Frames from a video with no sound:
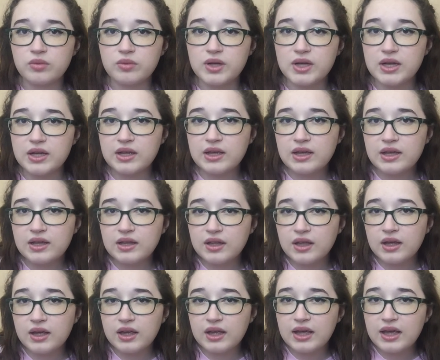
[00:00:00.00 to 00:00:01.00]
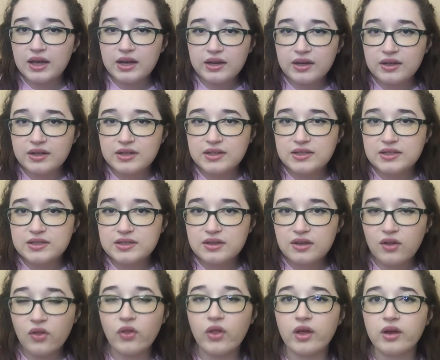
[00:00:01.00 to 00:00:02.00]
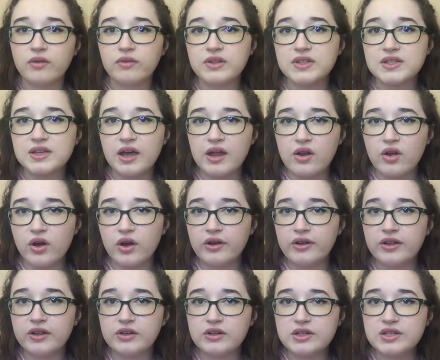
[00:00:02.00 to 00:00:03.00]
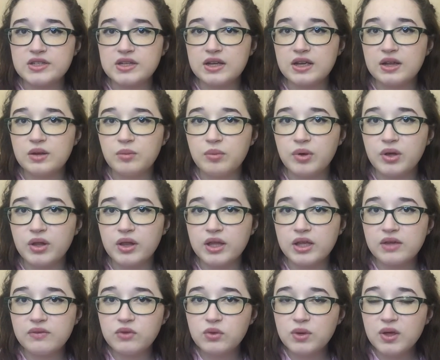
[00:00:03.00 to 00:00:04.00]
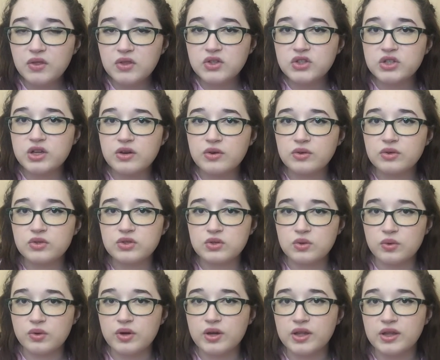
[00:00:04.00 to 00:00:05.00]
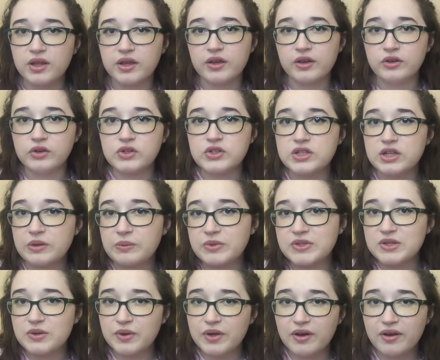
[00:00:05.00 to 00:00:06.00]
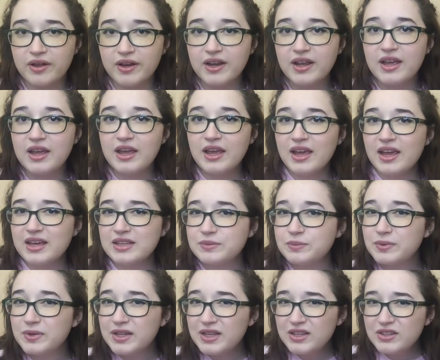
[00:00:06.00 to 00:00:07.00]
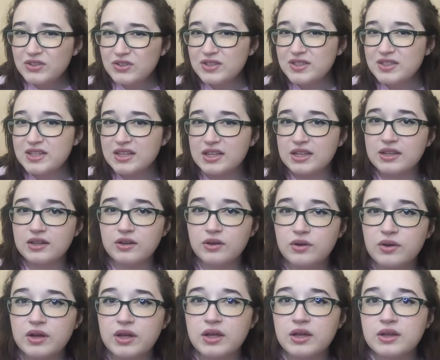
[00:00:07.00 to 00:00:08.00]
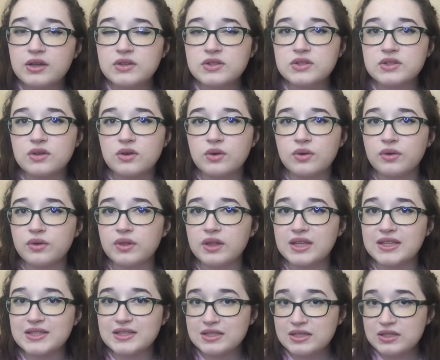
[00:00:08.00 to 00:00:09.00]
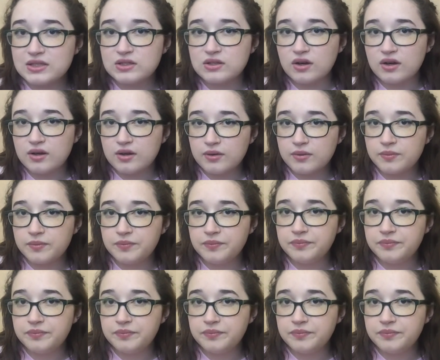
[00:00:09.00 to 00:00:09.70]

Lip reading: reading it, and like I get it because a lot of it's kind of hard to understand, but like if you get the general story and like understand what's going on, it's pretty interesting, you know? So let's get started.